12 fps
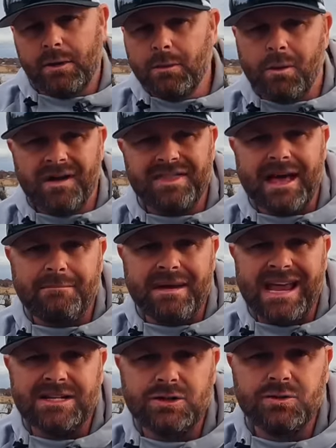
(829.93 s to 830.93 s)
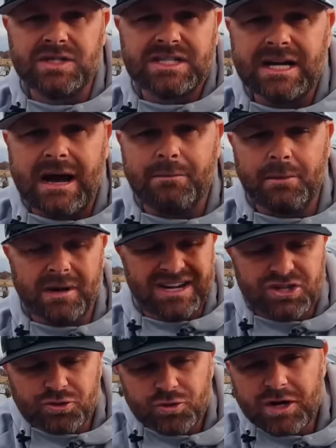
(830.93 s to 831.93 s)
we want that bait to stop. We
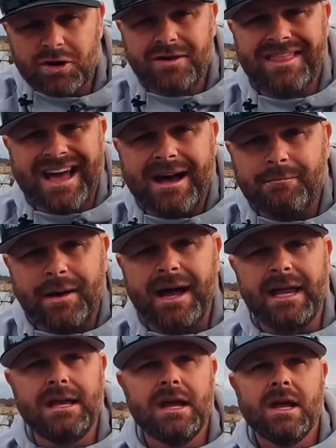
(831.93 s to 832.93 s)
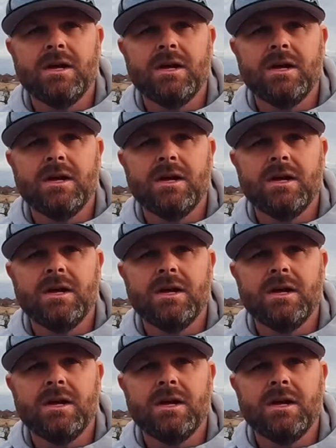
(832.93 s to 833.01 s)
want to trigger that bite.